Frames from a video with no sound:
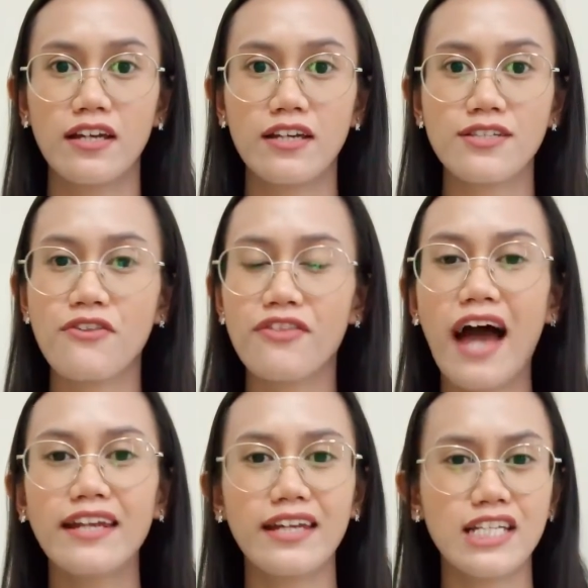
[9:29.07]
So
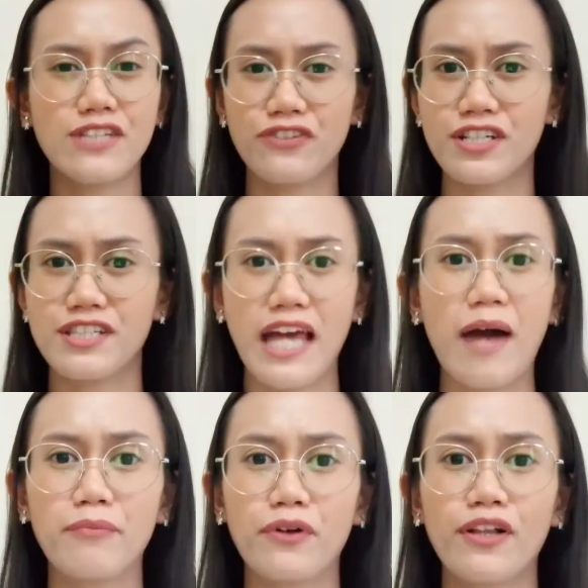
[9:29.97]
that is, for
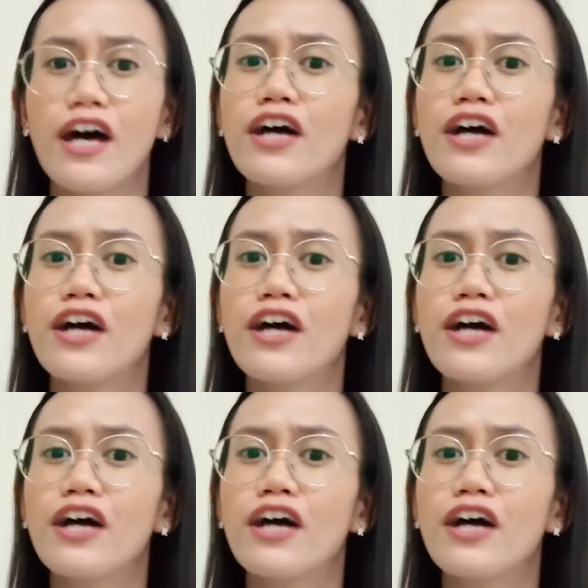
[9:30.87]
example,